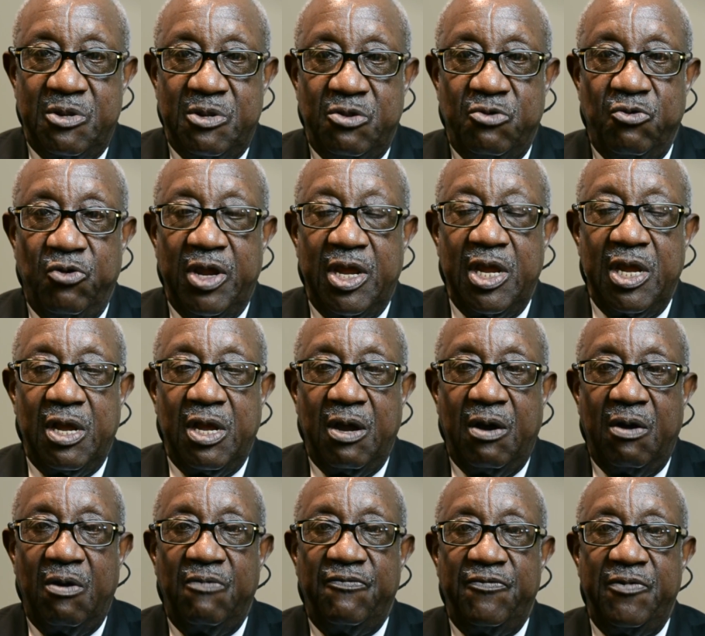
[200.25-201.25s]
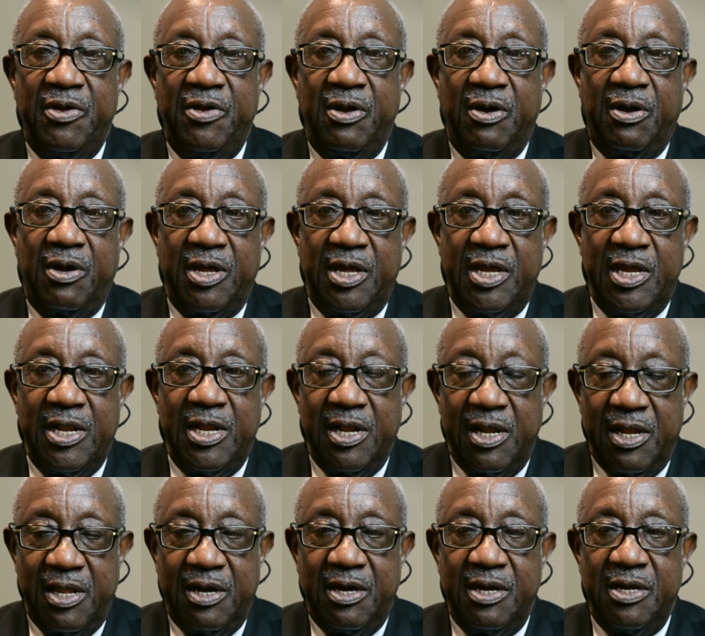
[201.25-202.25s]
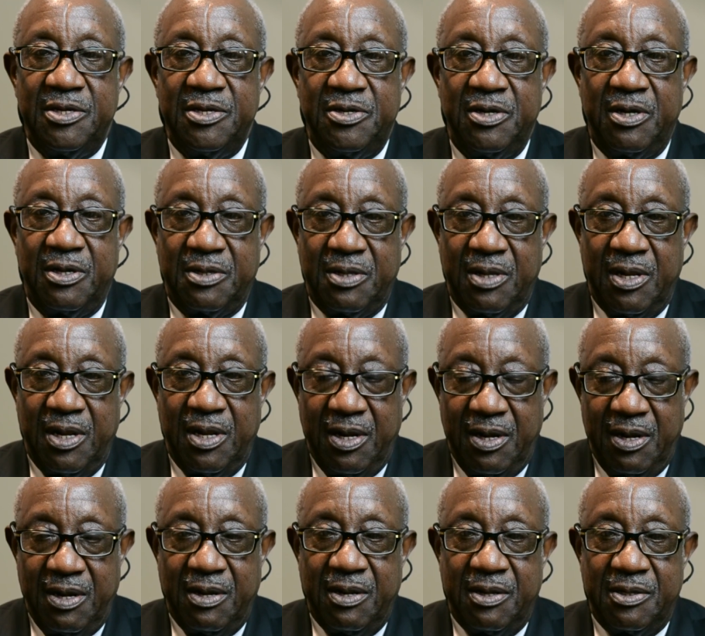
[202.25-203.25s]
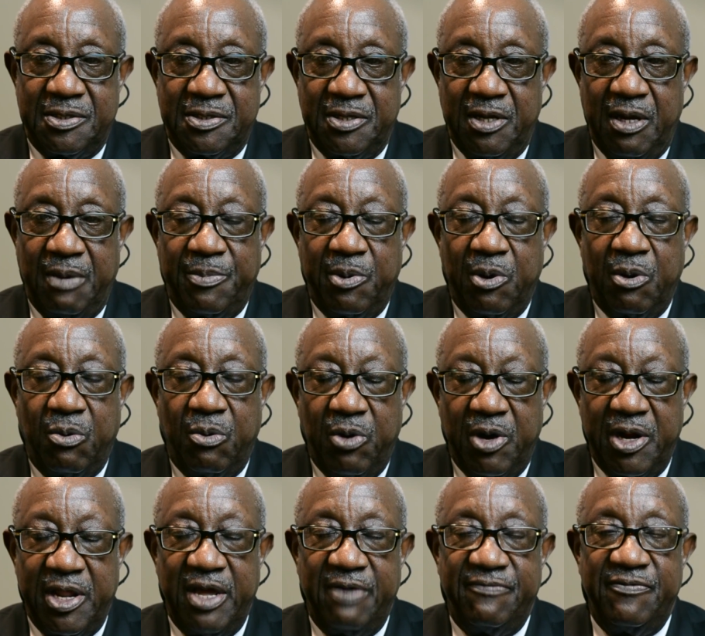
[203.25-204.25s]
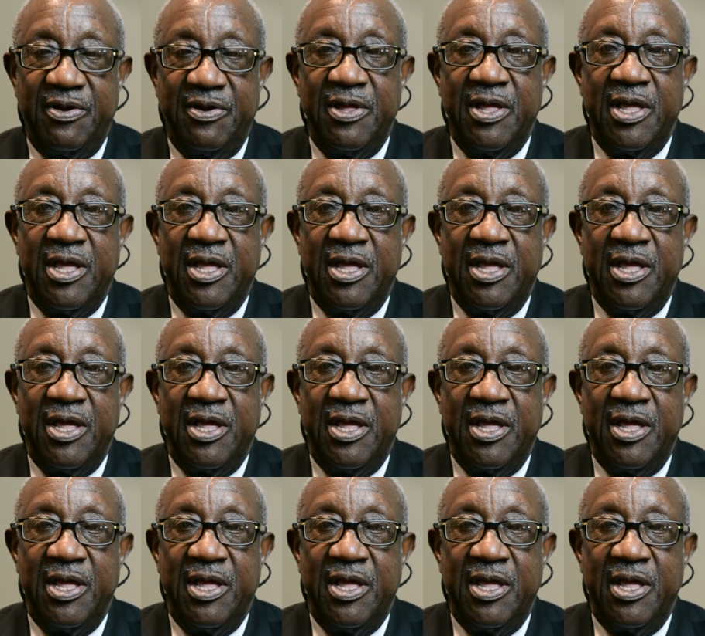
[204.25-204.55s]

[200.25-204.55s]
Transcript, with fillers: drinking coffee or eating lunch or supper or whatever,